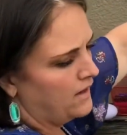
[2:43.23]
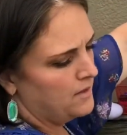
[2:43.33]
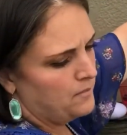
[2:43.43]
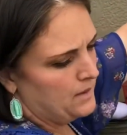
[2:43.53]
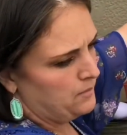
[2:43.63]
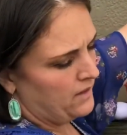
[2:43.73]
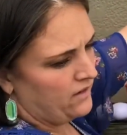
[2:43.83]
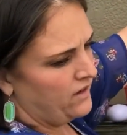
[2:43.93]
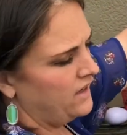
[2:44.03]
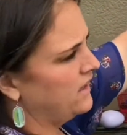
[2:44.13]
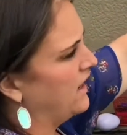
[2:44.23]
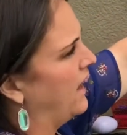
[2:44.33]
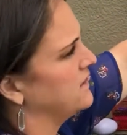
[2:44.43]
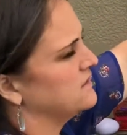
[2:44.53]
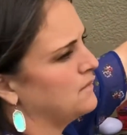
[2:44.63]
can be a period, an
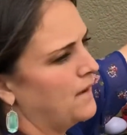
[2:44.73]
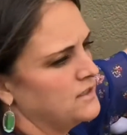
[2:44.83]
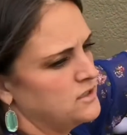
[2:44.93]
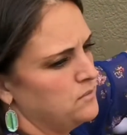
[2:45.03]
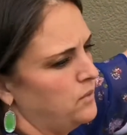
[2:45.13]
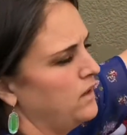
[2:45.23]
exclamation point,